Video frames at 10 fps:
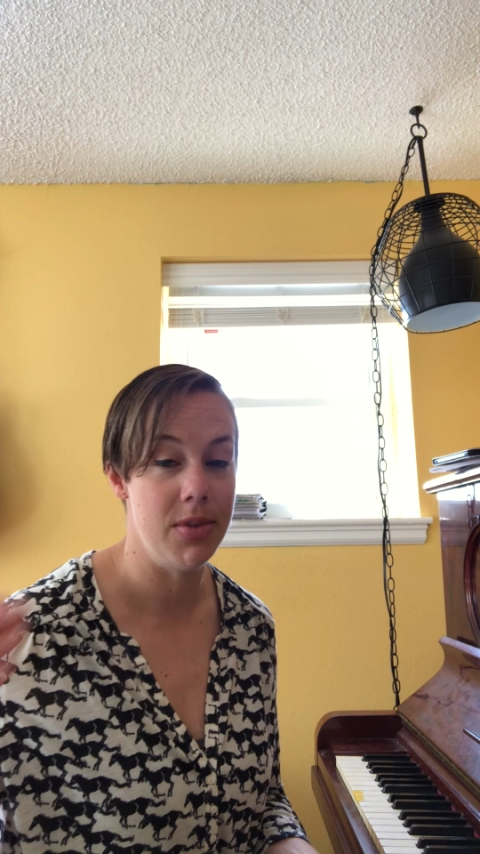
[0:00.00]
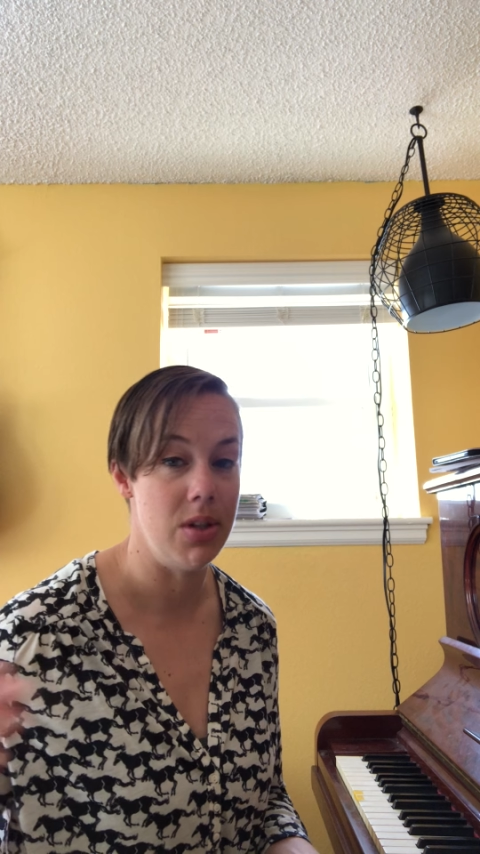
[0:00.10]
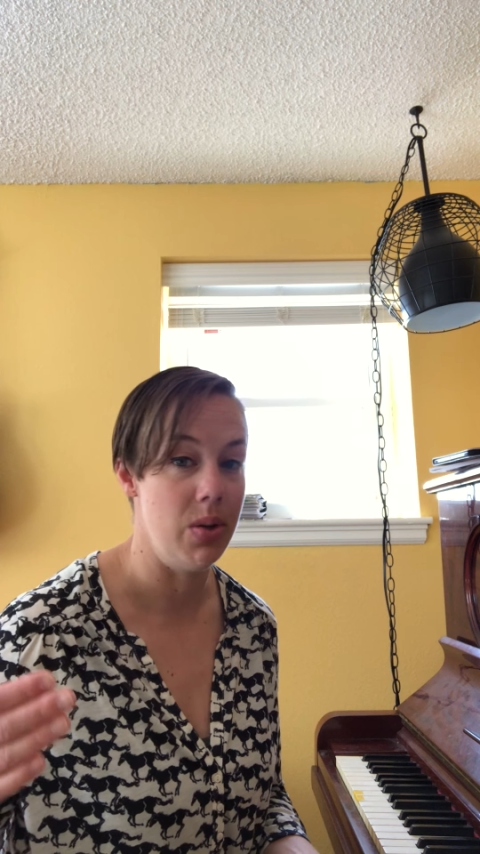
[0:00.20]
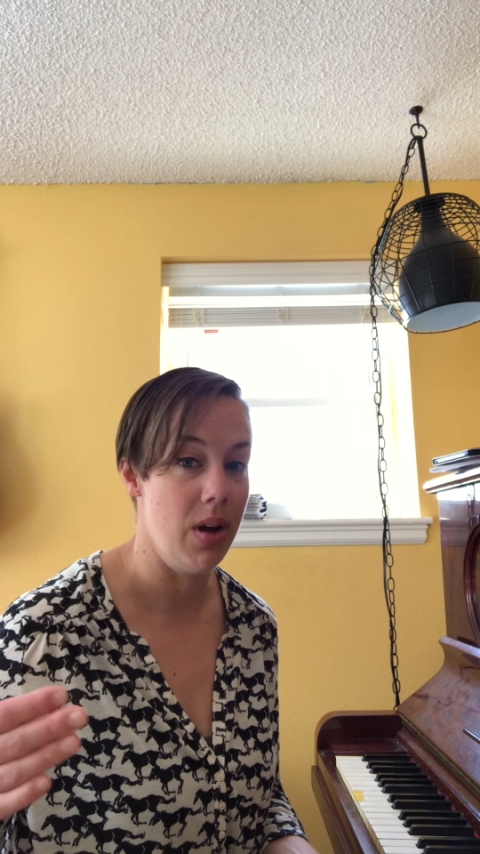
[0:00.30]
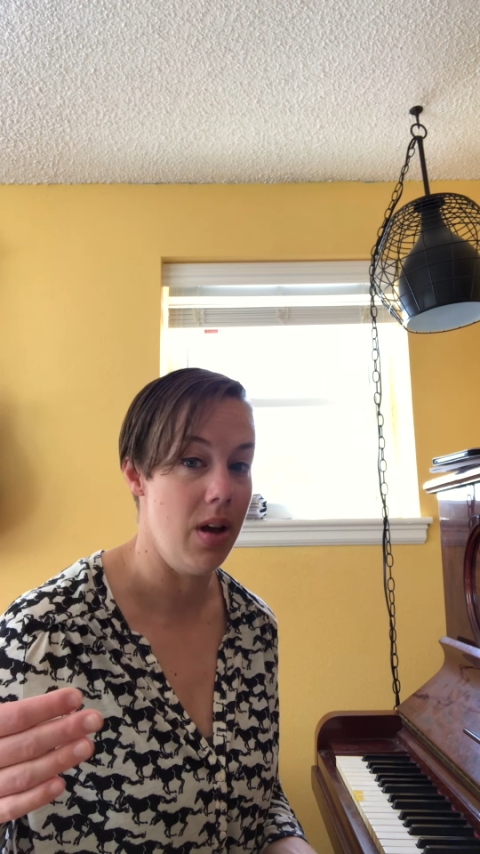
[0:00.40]

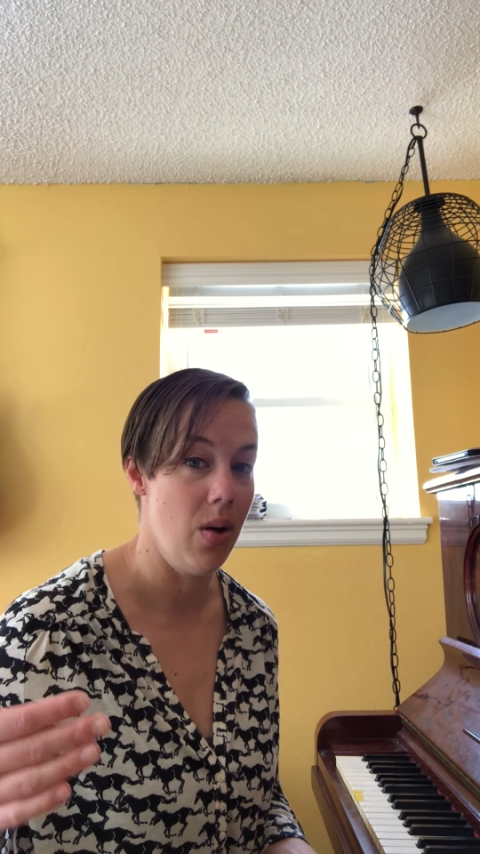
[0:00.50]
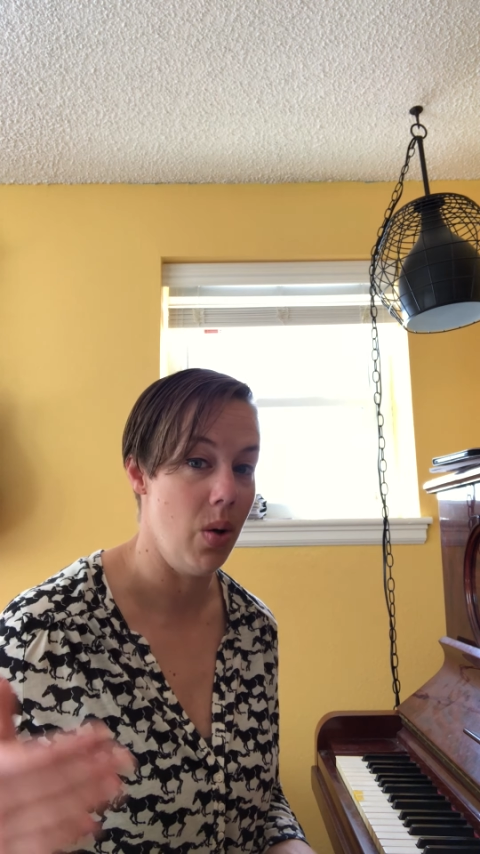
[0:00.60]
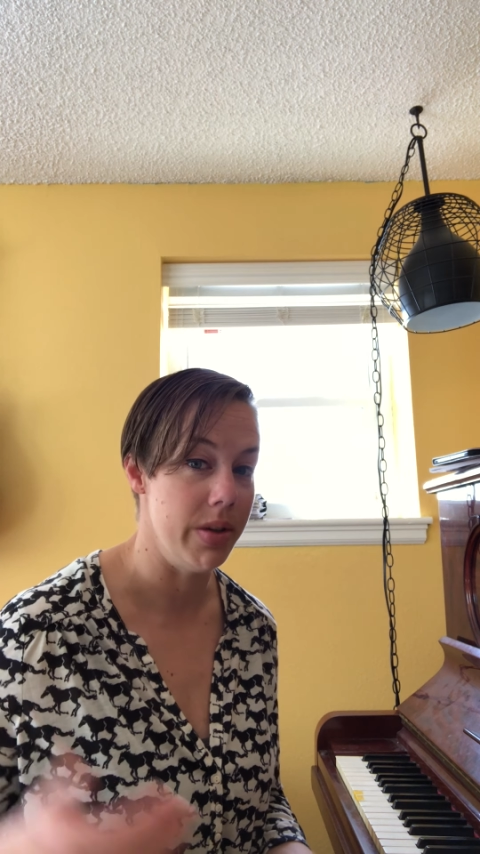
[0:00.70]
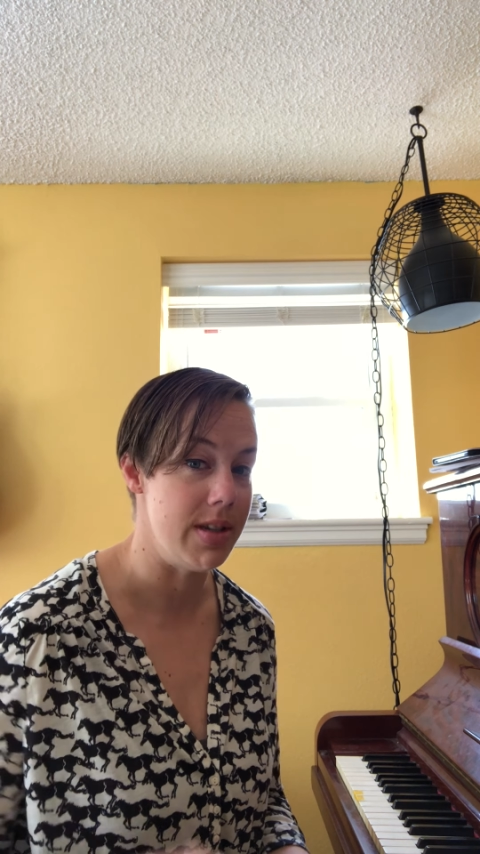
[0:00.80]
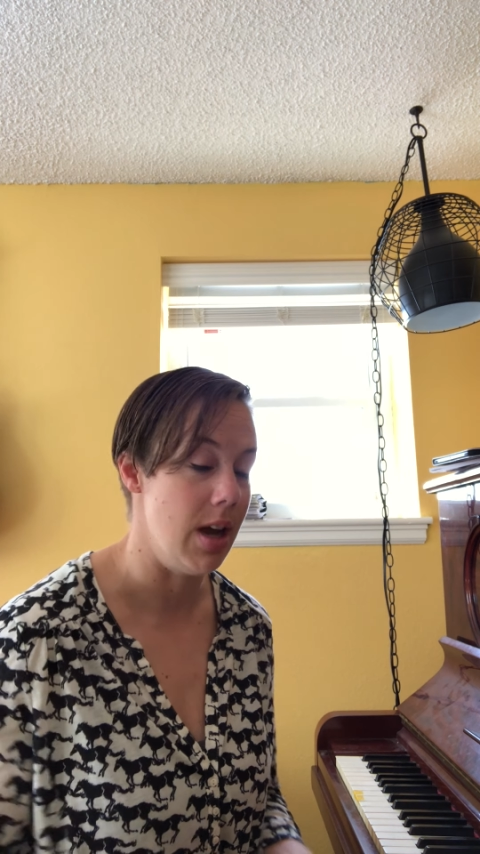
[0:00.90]
to a
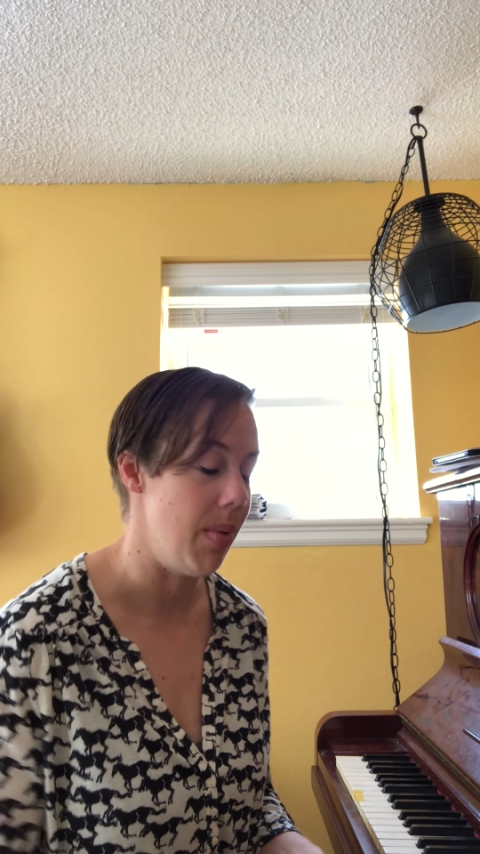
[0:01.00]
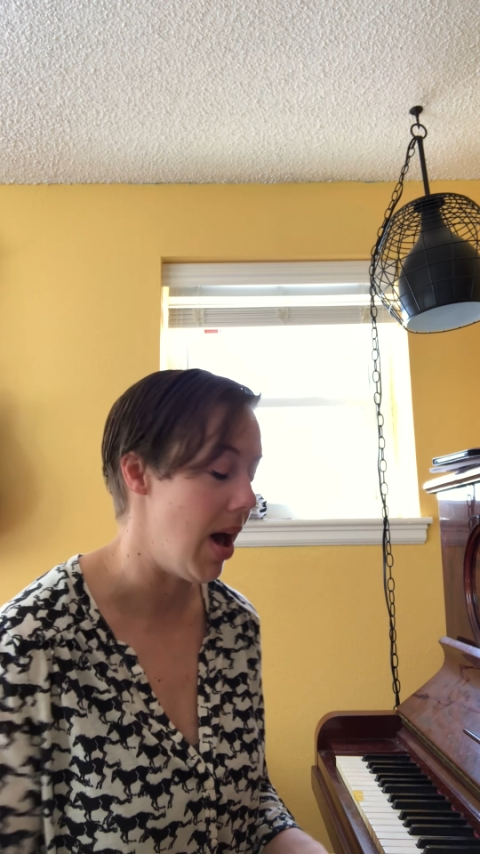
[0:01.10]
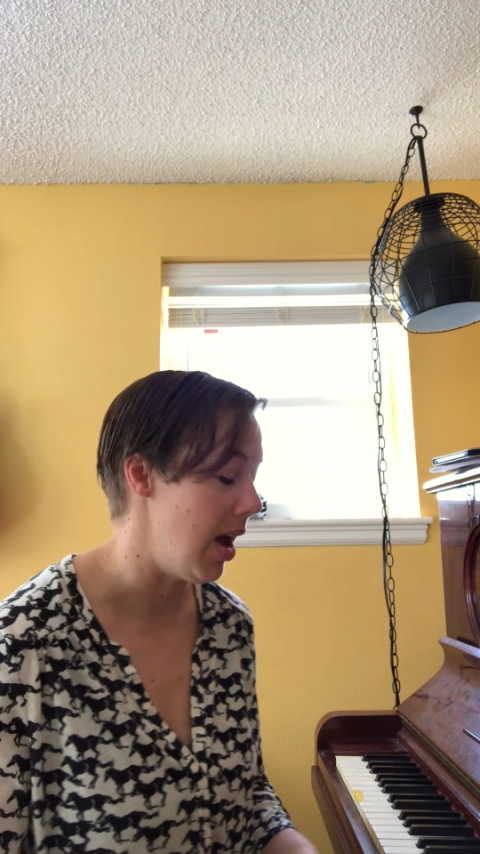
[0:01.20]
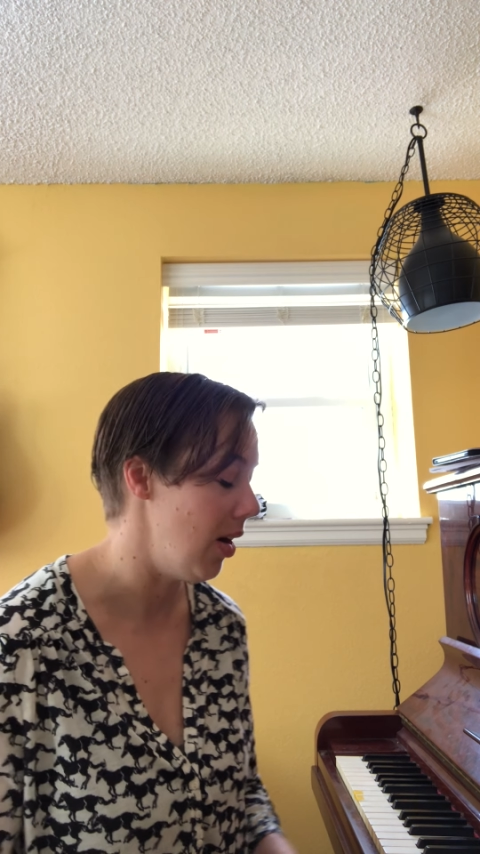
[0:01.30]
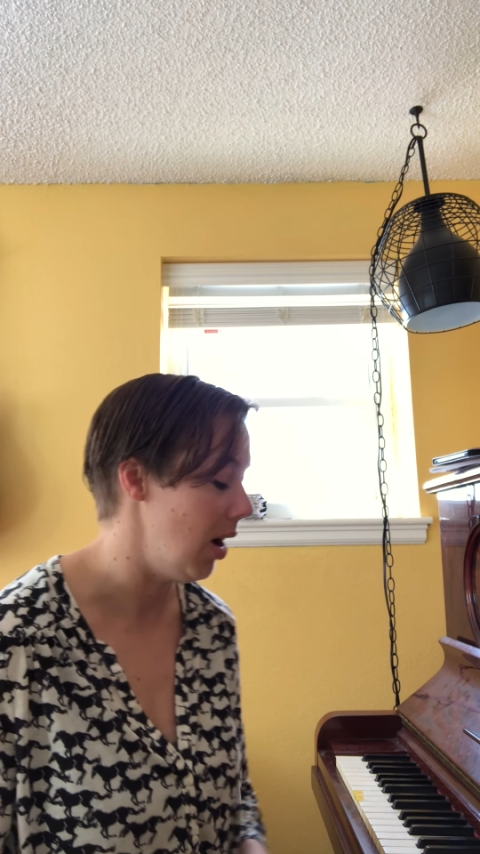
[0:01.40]
whole step
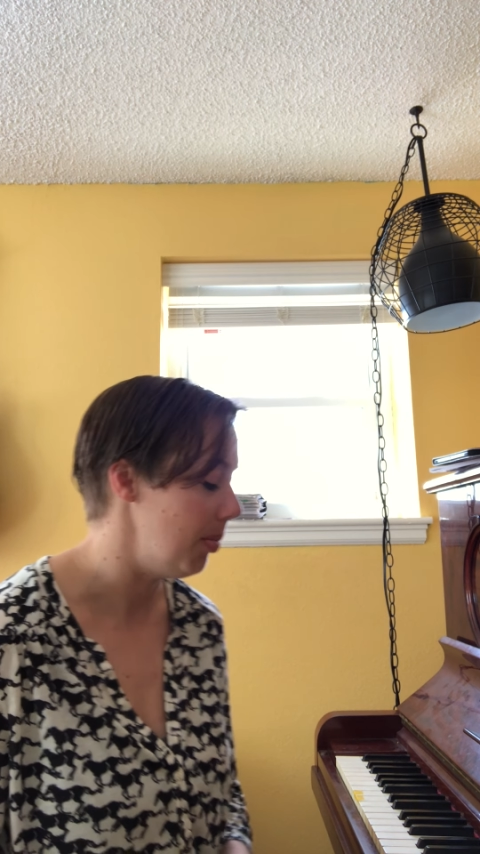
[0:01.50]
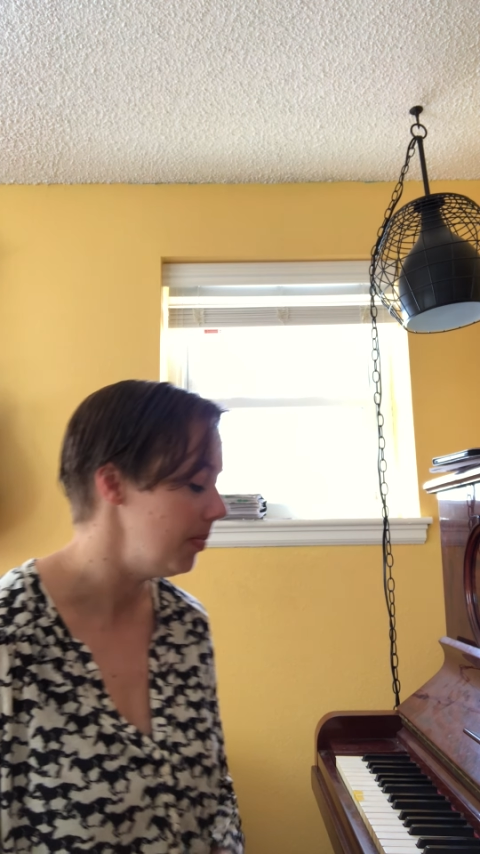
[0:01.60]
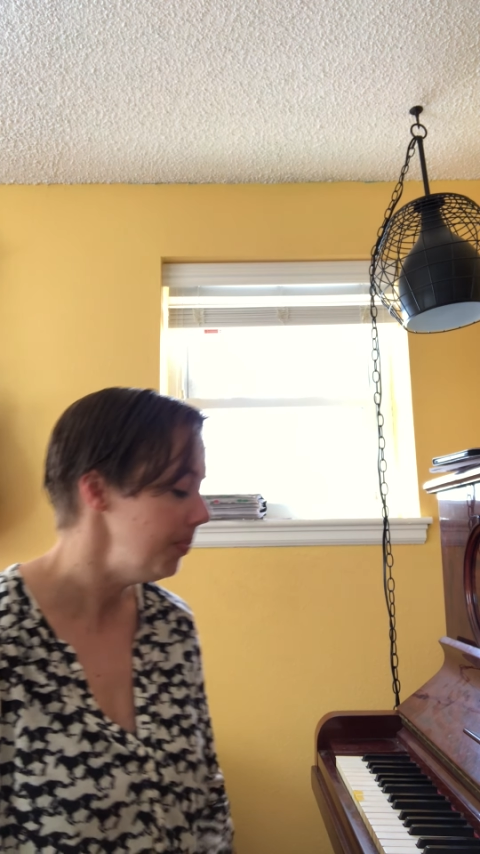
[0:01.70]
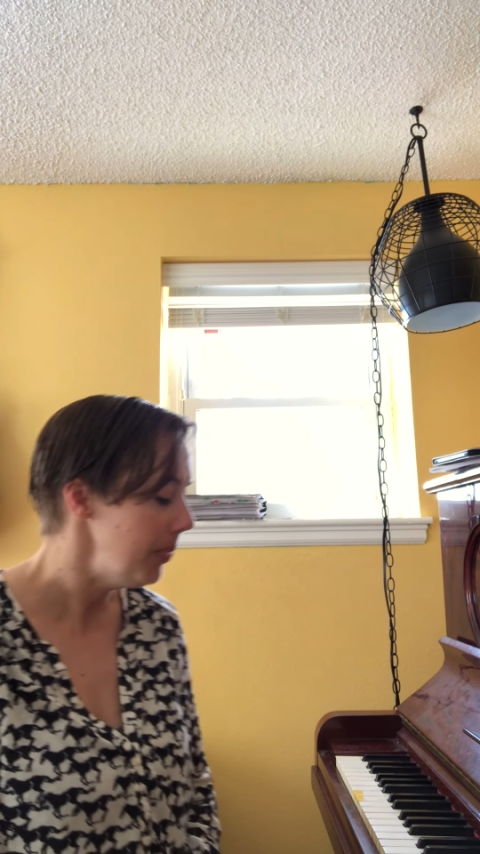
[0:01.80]
higher up.